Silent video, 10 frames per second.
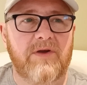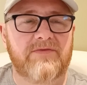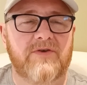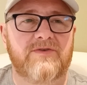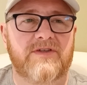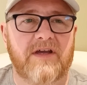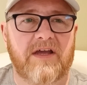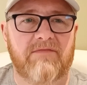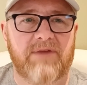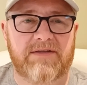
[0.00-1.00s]
Moves on to the
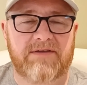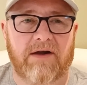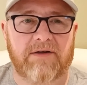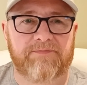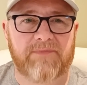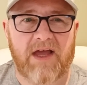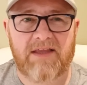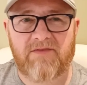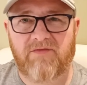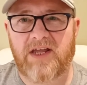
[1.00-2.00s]
kind of mid-tongue,
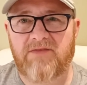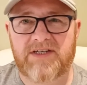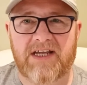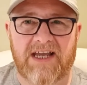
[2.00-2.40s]
and the flavors